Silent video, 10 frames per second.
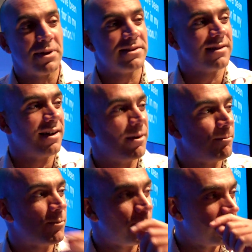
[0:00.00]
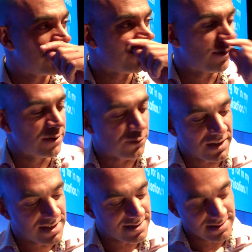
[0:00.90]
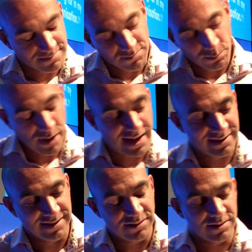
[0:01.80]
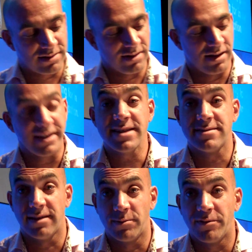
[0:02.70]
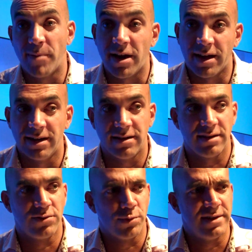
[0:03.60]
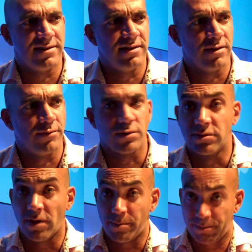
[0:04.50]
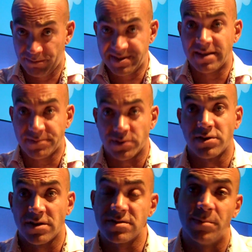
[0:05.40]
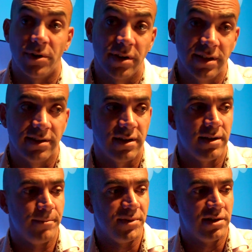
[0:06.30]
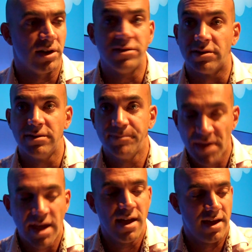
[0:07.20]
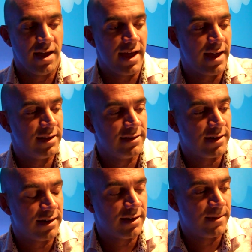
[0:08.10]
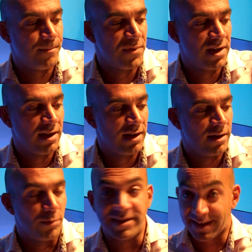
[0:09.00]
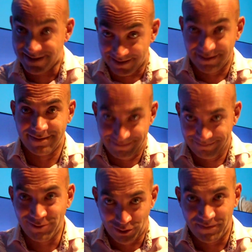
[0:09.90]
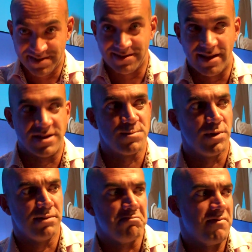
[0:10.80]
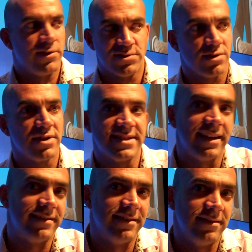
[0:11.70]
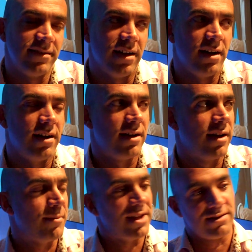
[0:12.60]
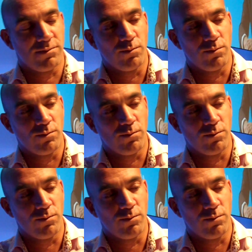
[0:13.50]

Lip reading: But you know, one thing is, we had dinner yesterday with Mark and 20 of your top Salesforce customers in London, and we tested, you know, this announcement. We're so excited. I met.